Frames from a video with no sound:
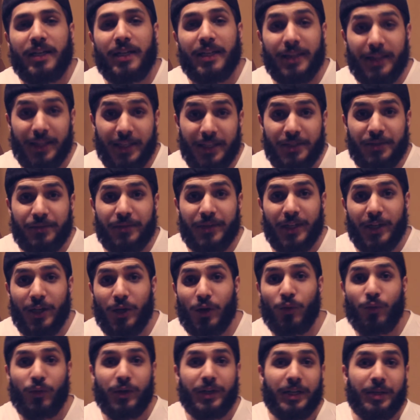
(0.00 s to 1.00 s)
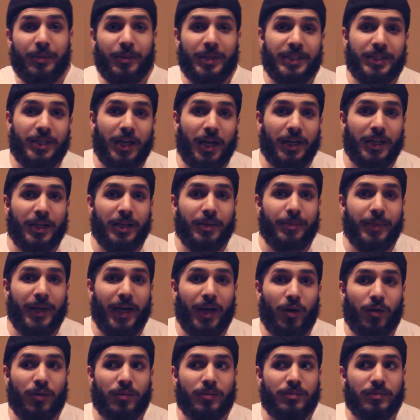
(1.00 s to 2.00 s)
In this video, we're going to be talking
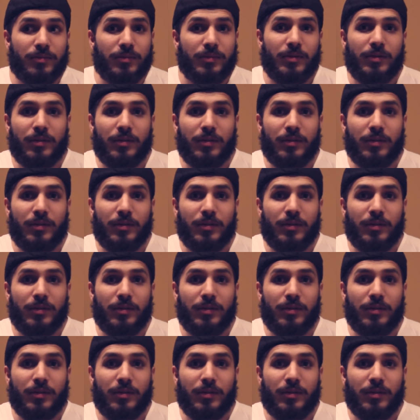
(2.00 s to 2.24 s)
about